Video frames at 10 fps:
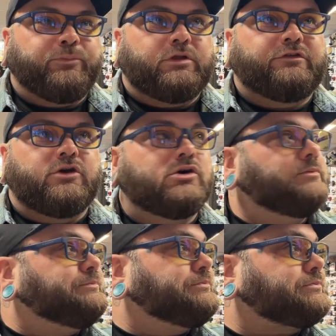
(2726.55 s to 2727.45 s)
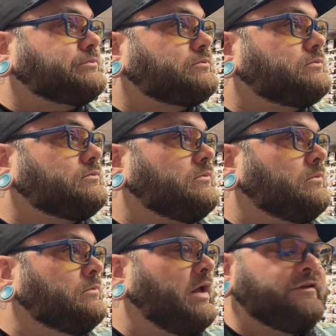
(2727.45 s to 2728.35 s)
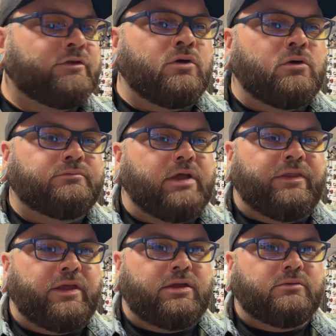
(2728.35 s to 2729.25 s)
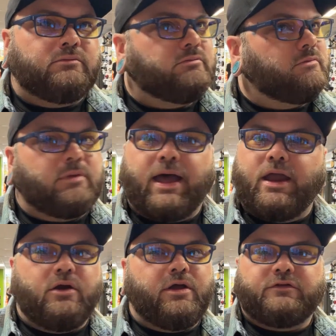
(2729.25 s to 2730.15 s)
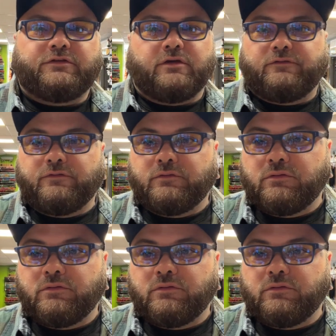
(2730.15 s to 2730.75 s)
So that's the goal. And then IRL stuff.